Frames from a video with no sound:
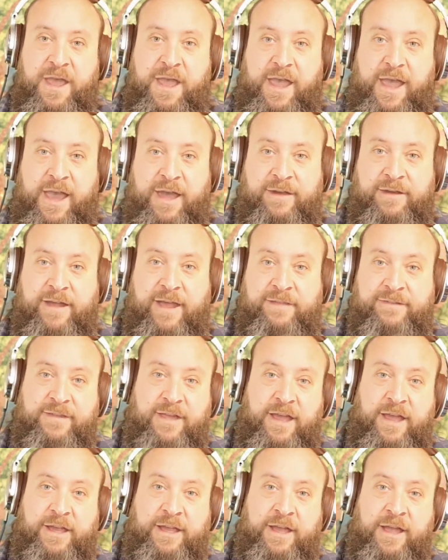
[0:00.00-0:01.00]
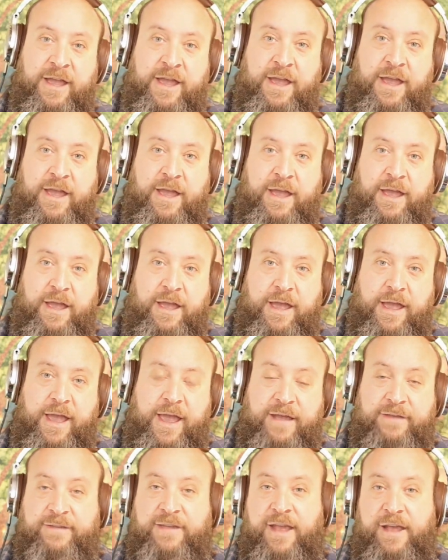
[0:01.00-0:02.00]
And as I
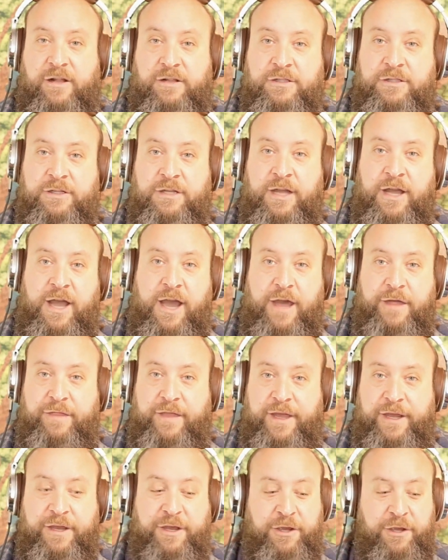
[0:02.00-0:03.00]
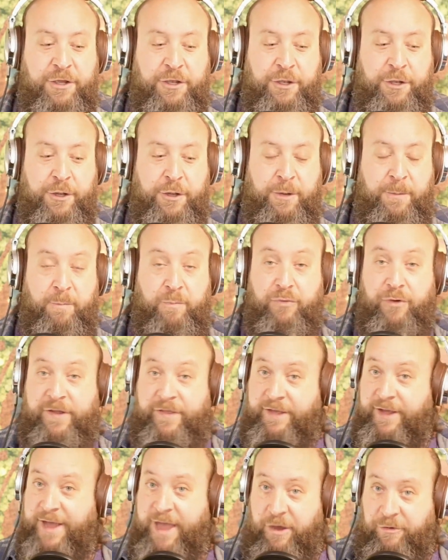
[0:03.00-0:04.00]
exhale, I think
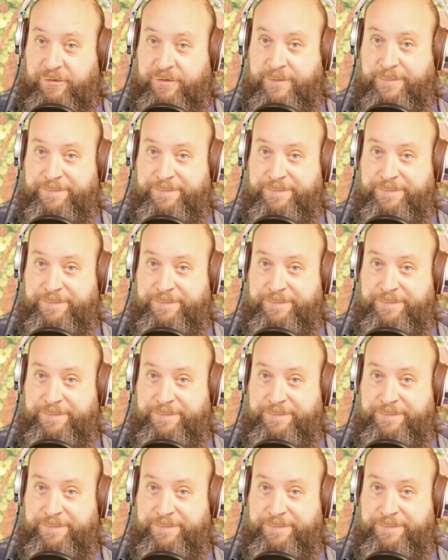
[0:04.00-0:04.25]
breathing out.